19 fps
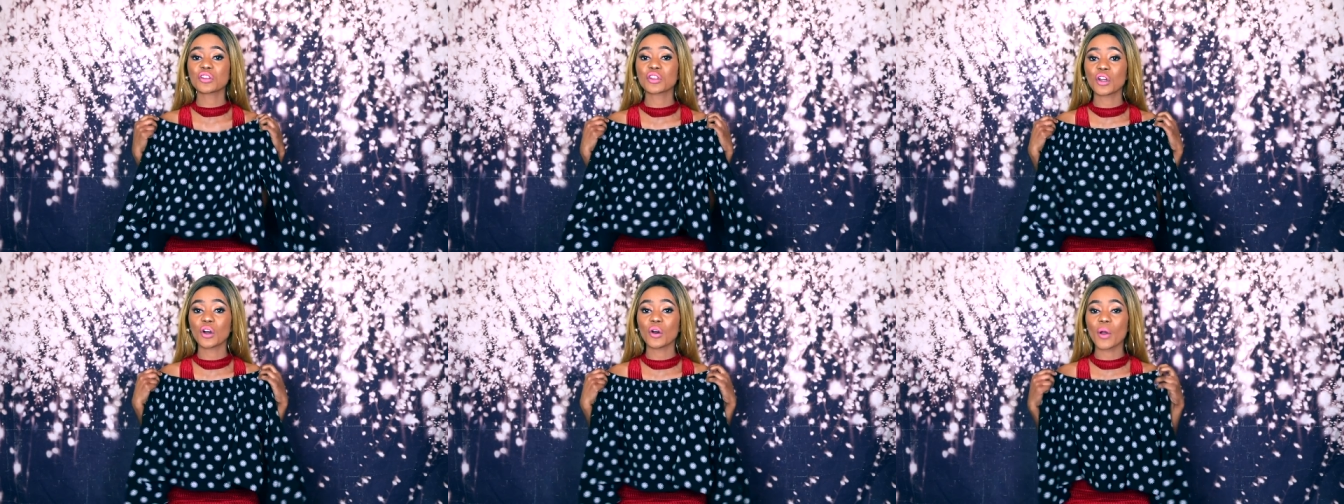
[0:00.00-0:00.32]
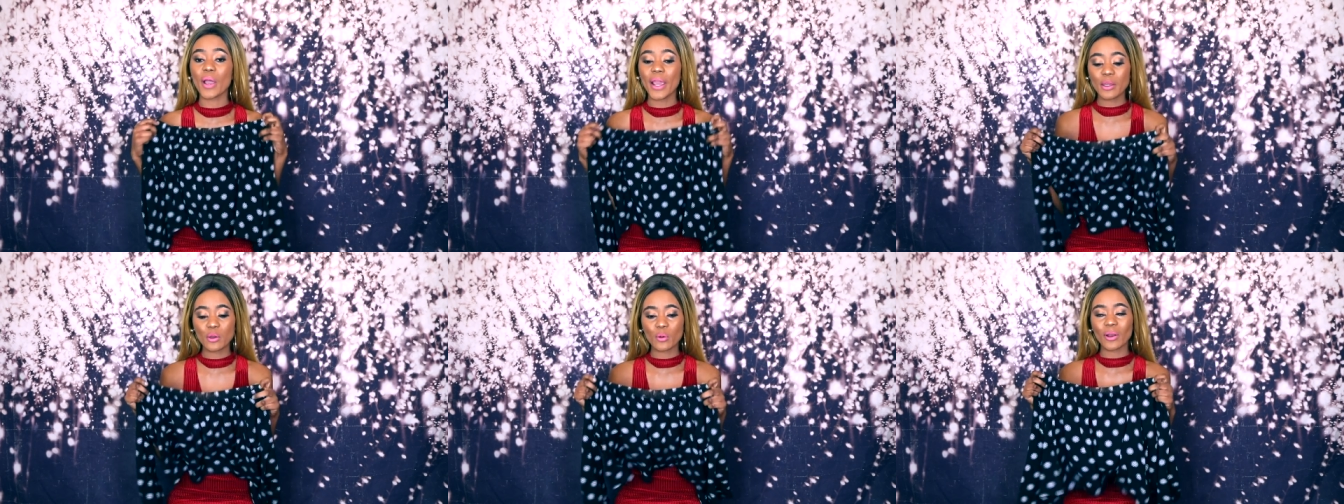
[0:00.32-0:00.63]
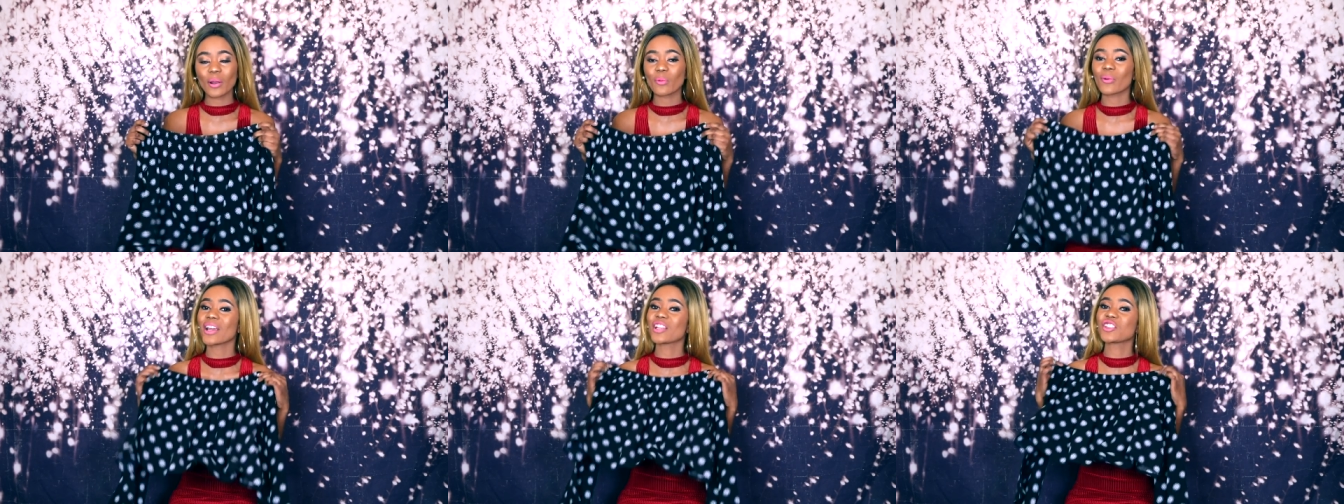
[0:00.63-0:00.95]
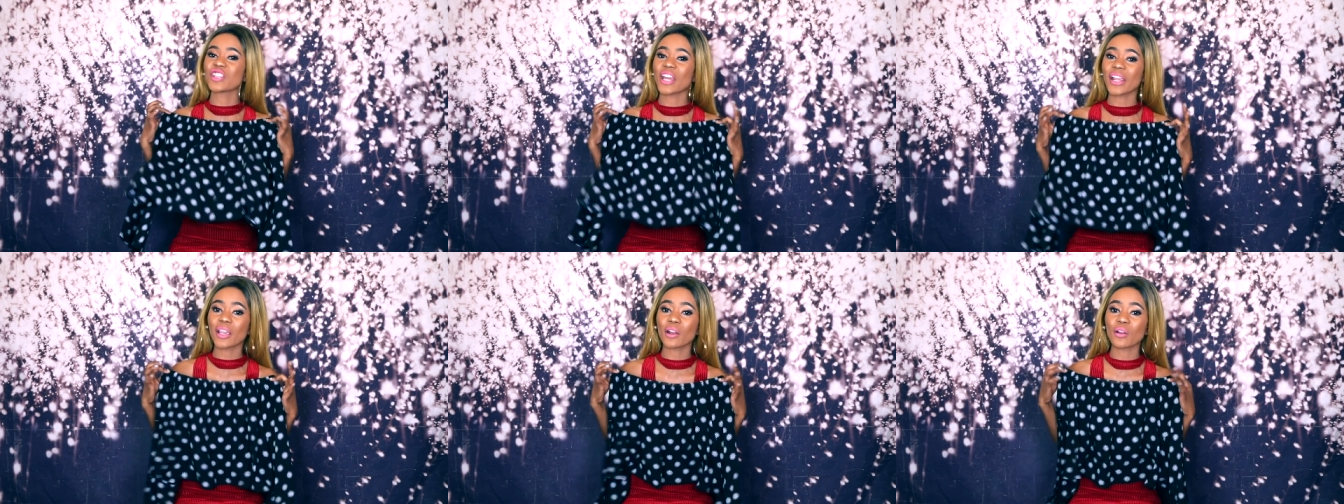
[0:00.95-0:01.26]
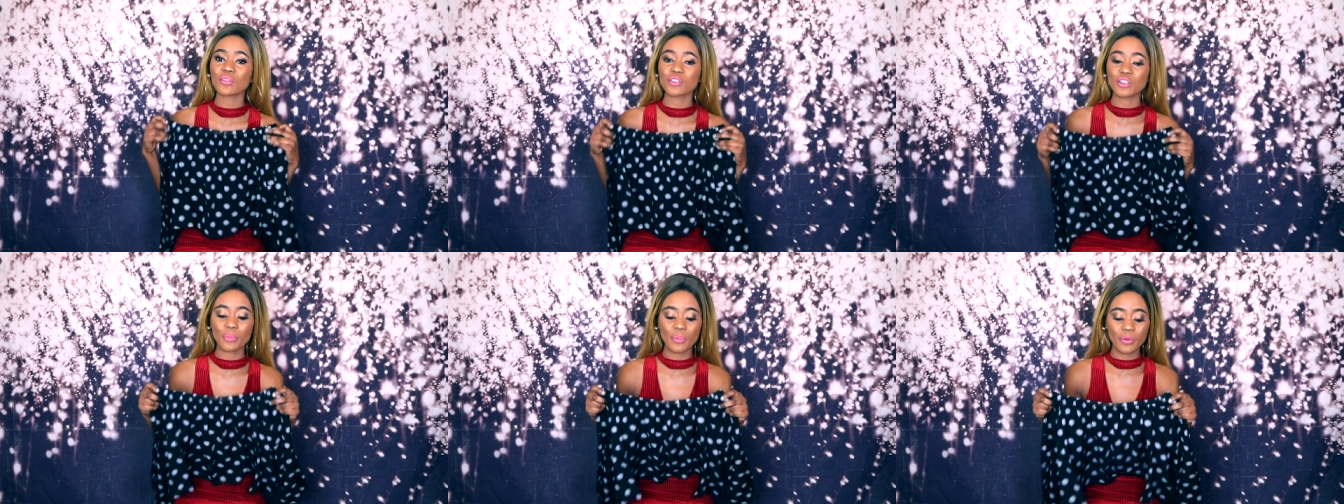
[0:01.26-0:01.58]
go and you want to wear a jacket
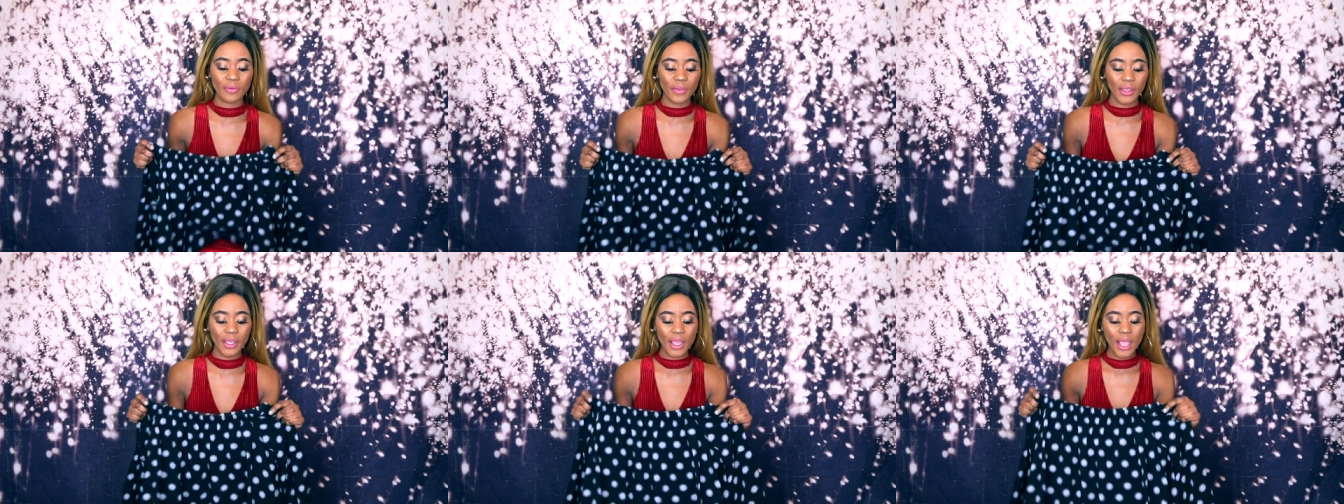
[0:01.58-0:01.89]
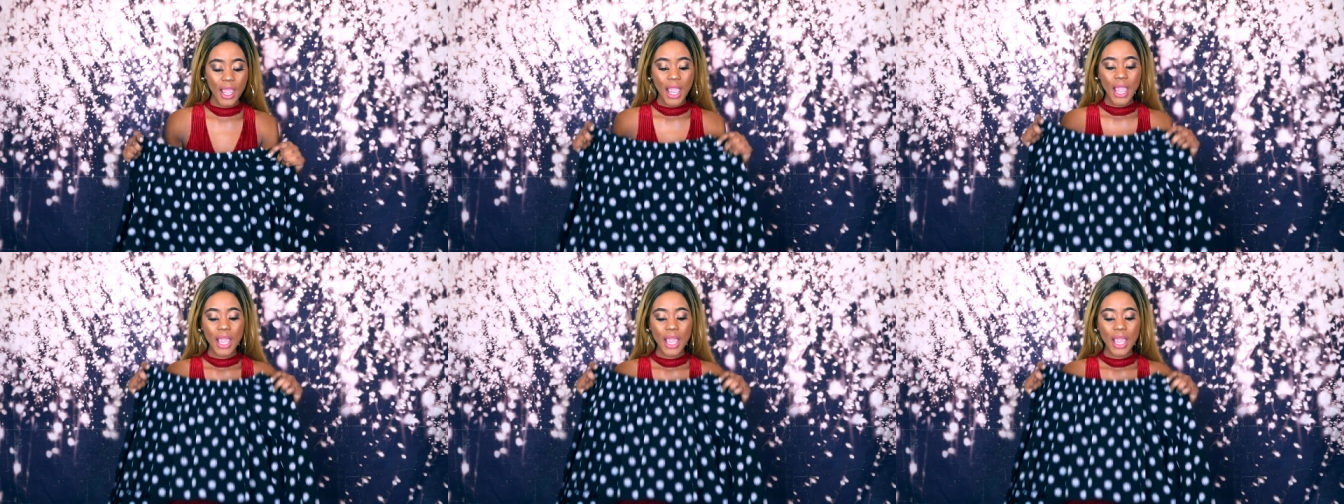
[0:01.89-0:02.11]
on top of it,